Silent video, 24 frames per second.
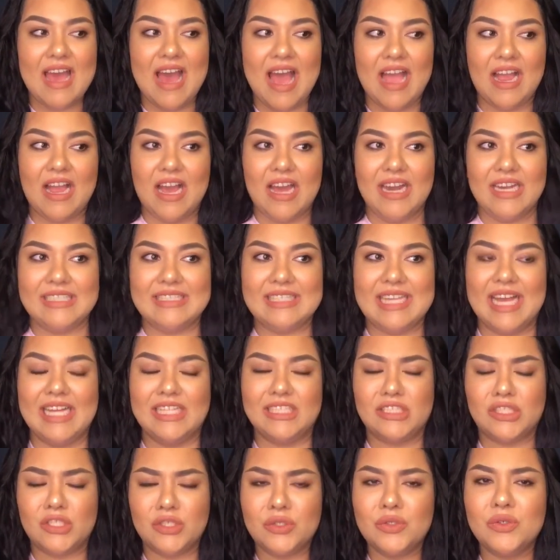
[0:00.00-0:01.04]
I got a
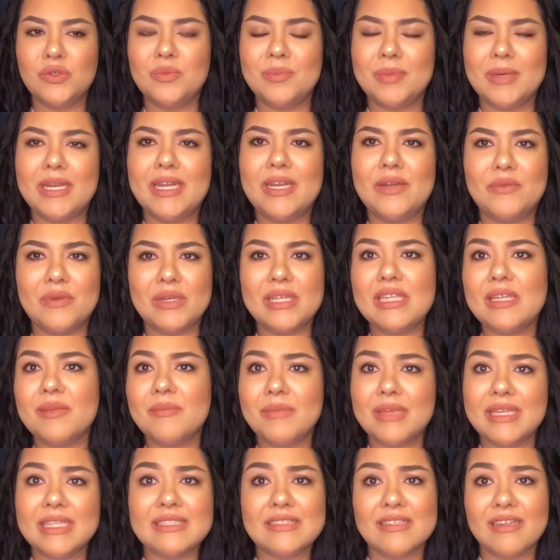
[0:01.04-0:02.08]
tattoo, but it really
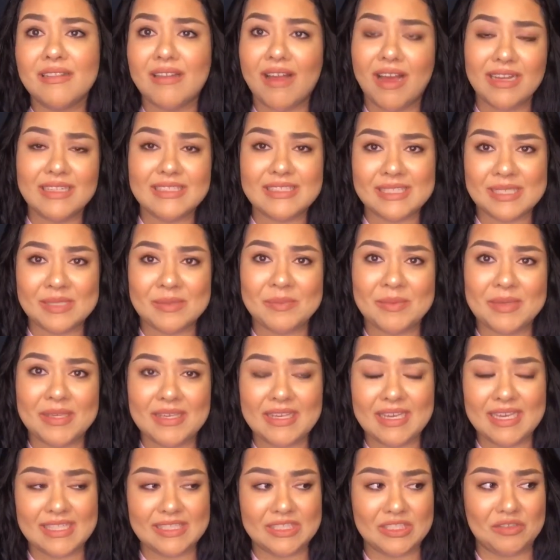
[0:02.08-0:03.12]
means a lot to
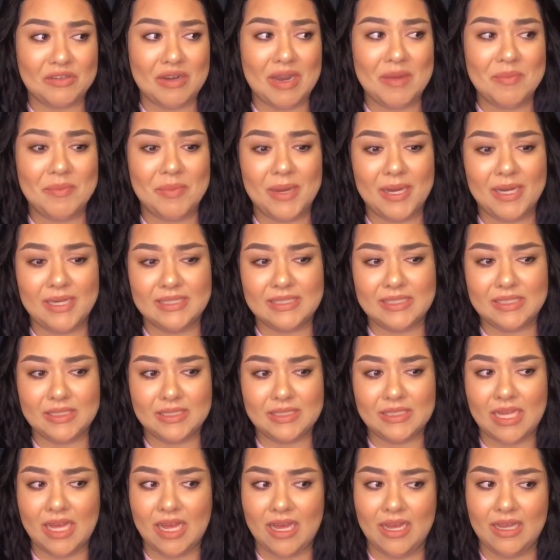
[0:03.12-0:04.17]
me. It's grandpa's,
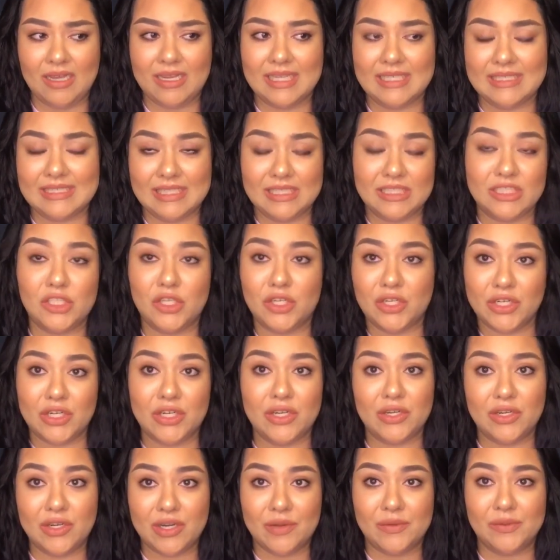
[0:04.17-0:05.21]
because it
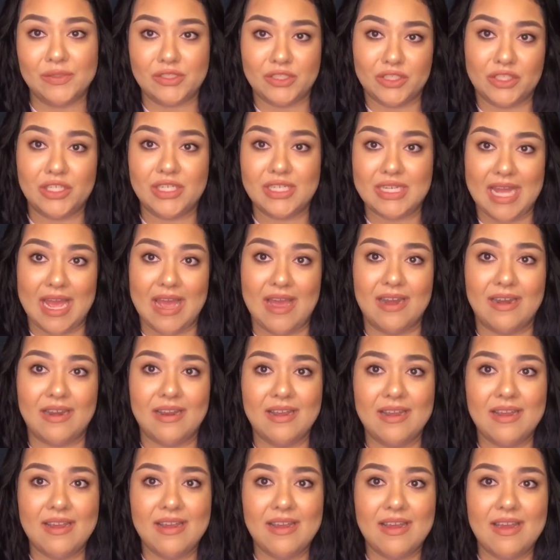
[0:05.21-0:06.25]
was her dad.
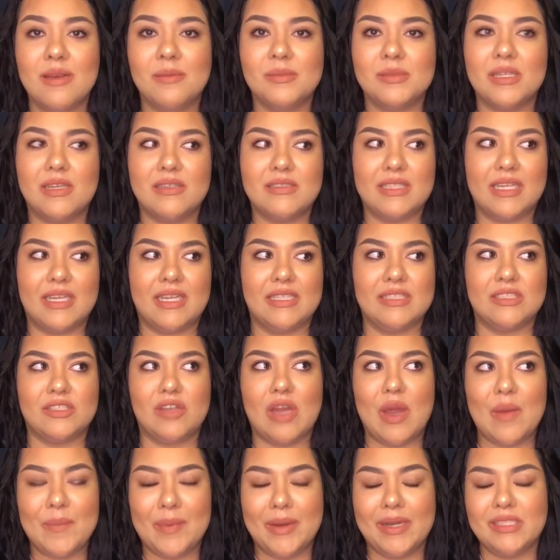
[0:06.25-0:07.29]
So I was like, it's
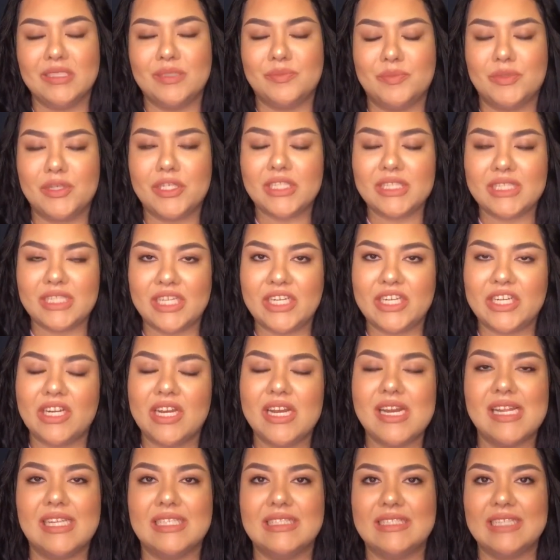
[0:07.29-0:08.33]
grandpa's birth year
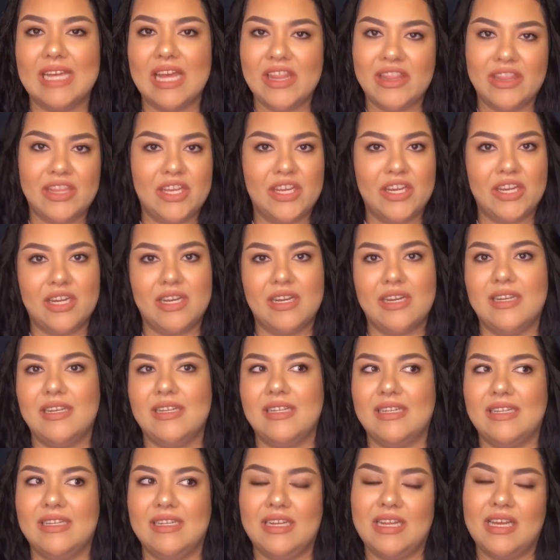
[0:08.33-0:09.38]
and his death year and
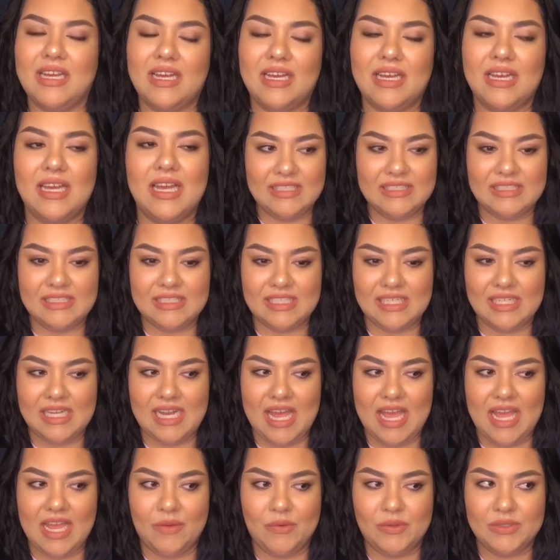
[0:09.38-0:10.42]
da-da-da. And she
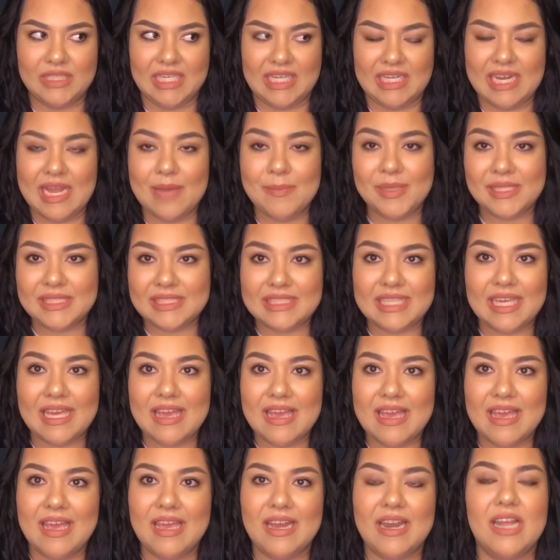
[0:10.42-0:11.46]
like was like, let me see
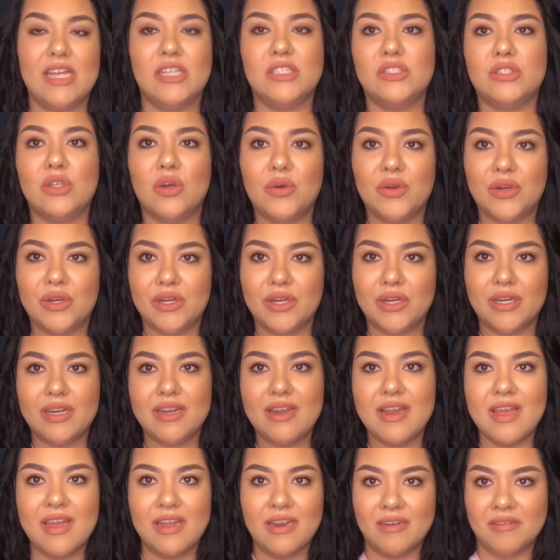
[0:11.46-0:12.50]
it, and I showed her
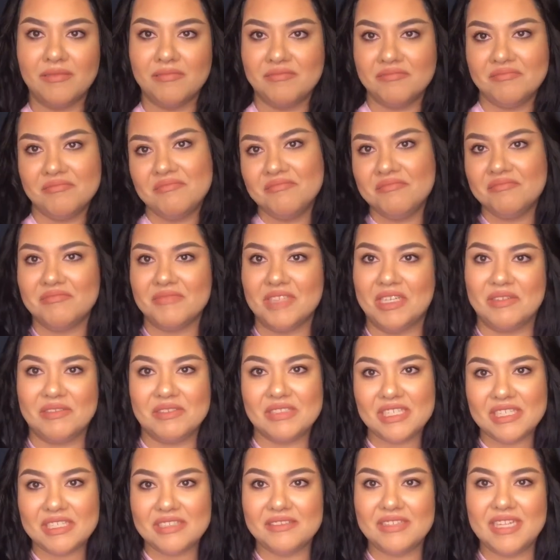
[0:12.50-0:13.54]
and that
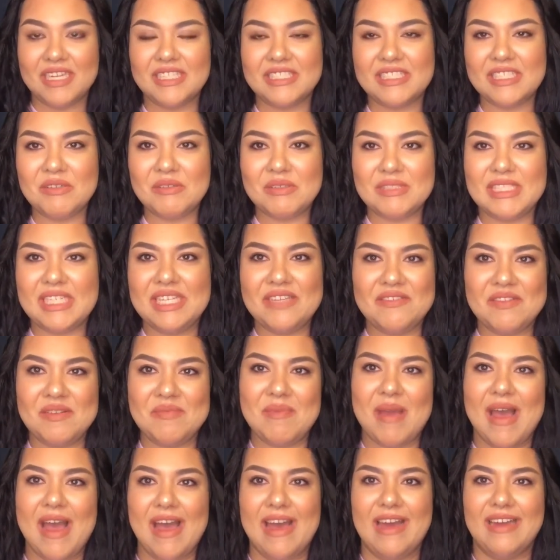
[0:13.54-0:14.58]
was it. Like she wasn't
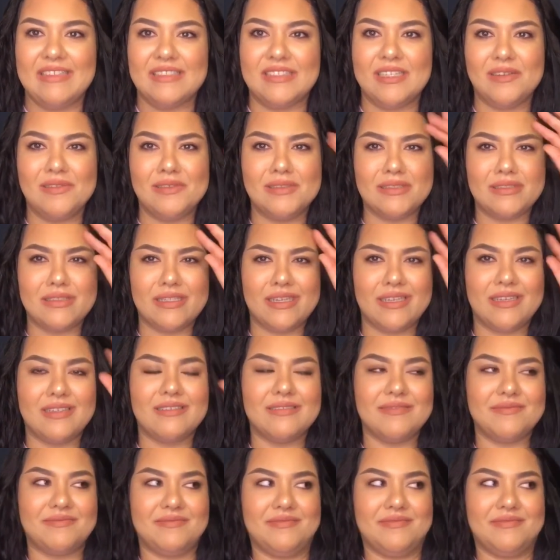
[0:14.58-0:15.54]
even mad, so I was like,